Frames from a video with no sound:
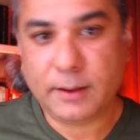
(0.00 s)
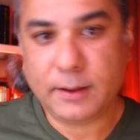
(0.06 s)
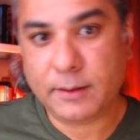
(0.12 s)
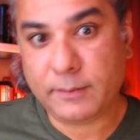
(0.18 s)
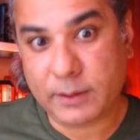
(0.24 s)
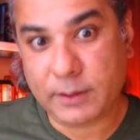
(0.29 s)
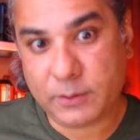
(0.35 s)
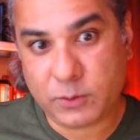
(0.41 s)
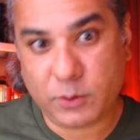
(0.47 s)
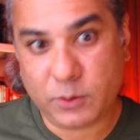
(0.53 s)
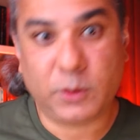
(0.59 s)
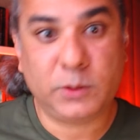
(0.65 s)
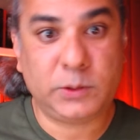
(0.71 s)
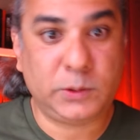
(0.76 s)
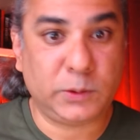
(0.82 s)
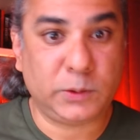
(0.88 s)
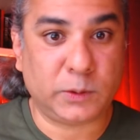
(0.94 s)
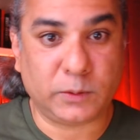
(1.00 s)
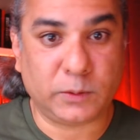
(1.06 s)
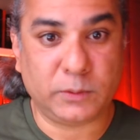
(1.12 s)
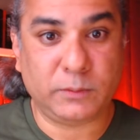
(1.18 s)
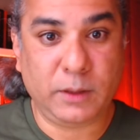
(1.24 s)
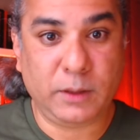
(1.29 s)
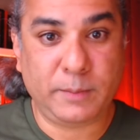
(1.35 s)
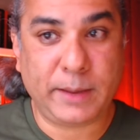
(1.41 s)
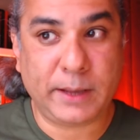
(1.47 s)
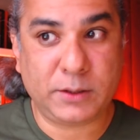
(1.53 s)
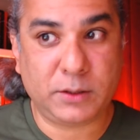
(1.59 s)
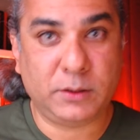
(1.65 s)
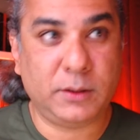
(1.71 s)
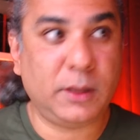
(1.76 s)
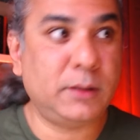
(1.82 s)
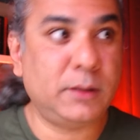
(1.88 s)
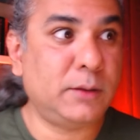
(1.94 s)
Now, one could also
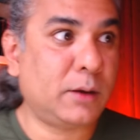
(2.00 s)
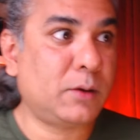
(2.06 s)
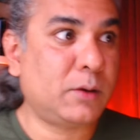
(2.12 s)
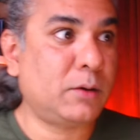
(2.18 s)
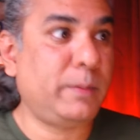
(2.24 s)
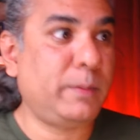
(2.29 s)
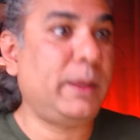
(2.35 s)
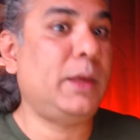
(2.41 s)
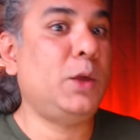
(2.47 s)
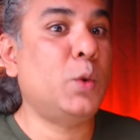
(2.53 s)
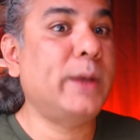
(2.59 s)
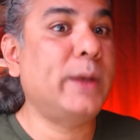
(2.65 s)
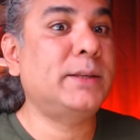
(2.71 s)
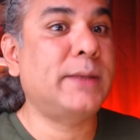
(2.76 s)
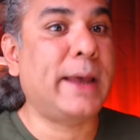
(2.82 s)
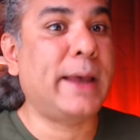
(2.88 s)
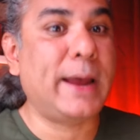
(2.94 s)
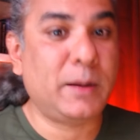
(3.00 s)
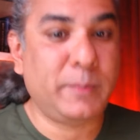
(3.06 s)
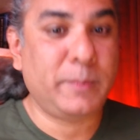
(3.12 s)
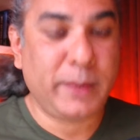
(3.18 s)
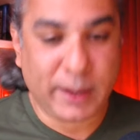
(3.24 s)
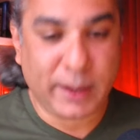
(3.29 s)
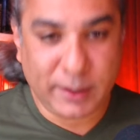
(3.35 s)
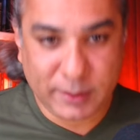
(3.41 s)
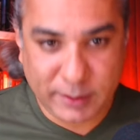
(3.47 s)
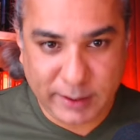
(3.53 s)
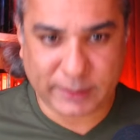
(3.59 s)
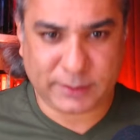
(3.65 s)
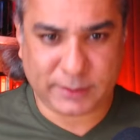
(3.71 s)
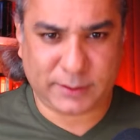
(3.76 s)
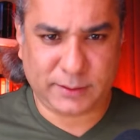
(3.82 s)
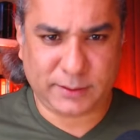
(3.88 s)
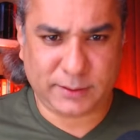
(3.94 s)
imagine that there could be a U.S. hand behind
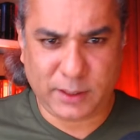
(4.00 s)
this.